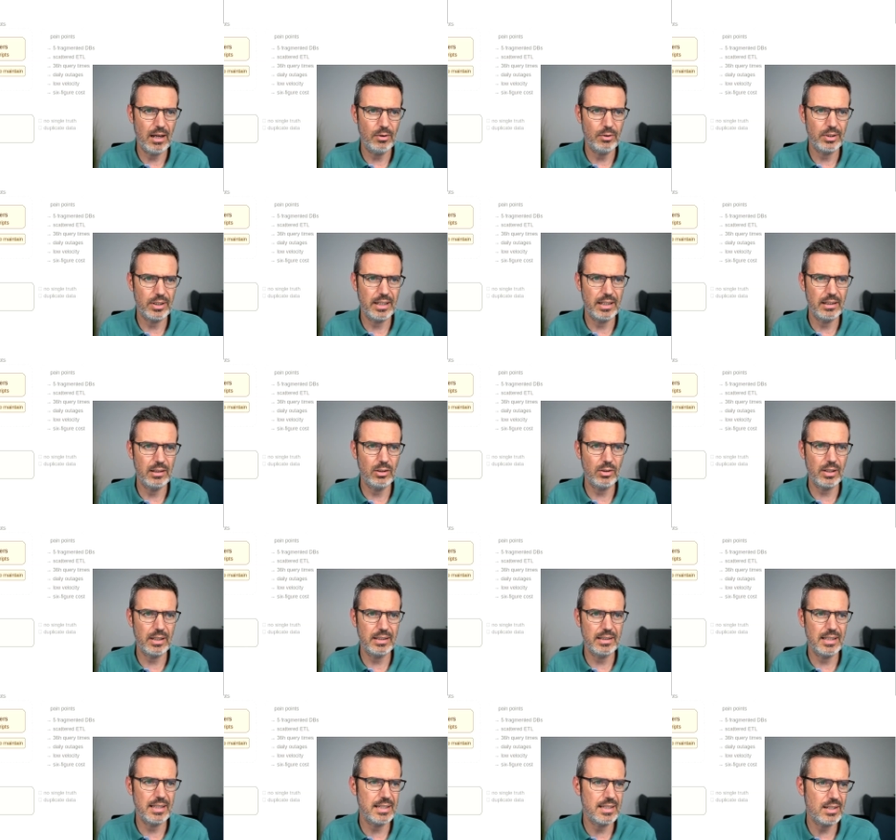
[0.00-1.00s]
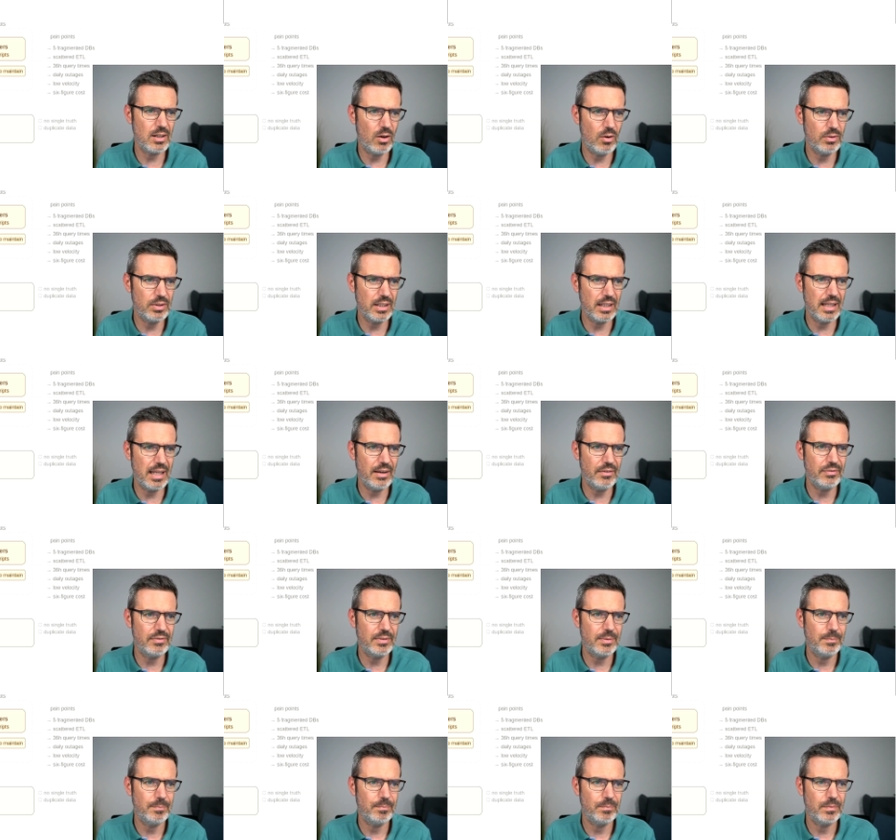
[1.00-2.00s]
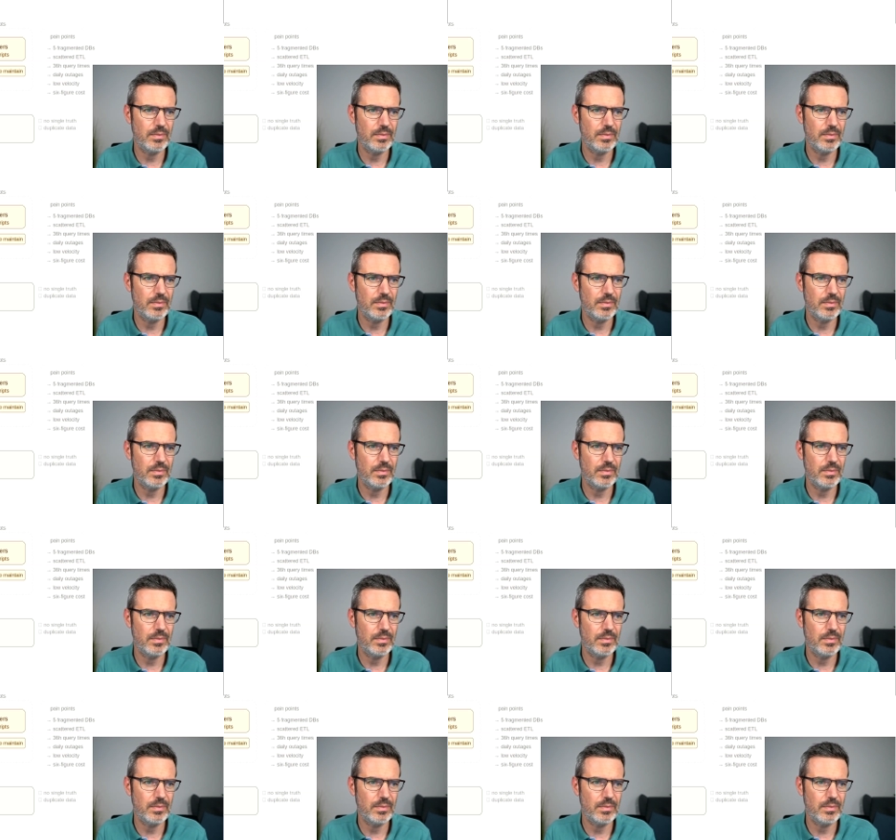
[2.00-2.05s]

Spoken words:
how you can look at this on the left,